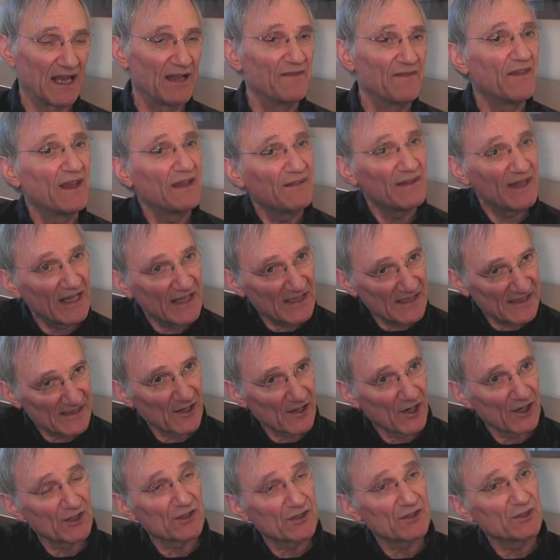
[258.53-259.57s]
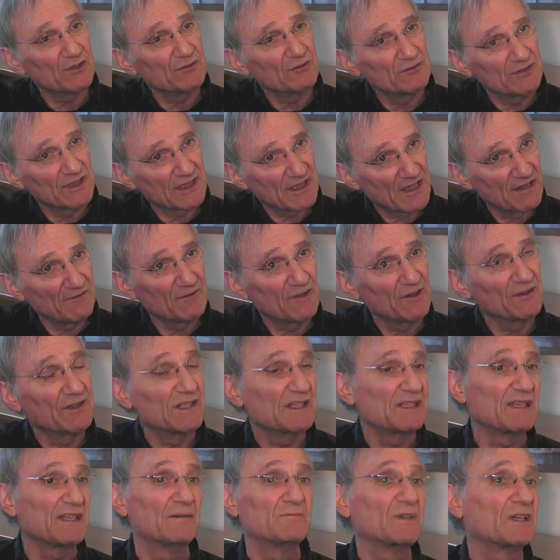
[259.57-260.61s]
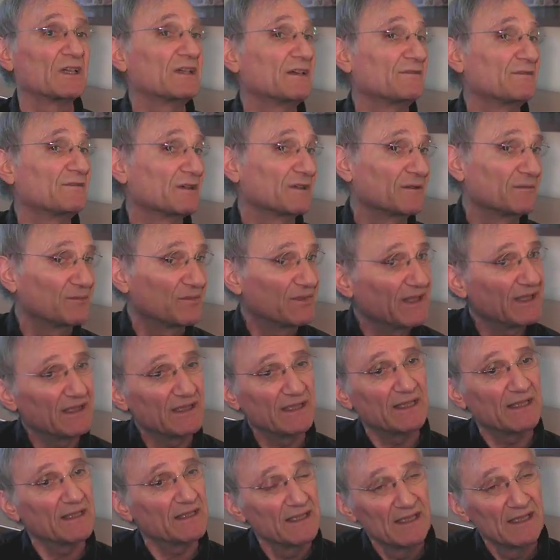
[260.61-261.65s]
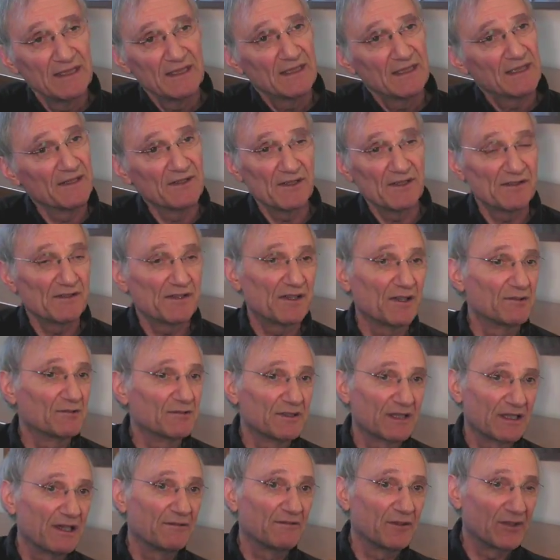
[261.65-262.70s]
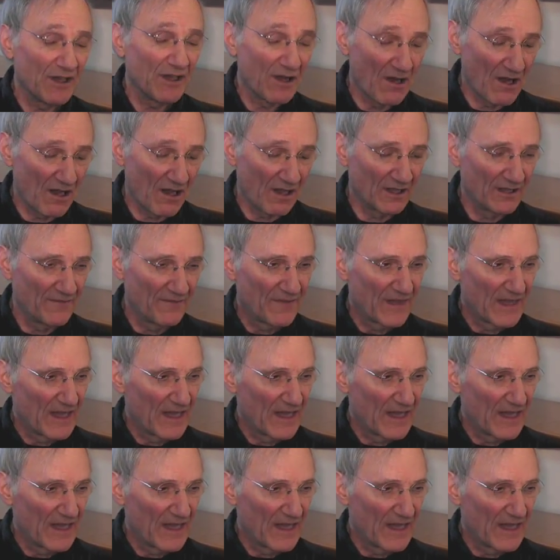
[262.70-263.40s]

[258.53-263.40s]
And then they start to recover, and some recover completely, and others don't recover at all.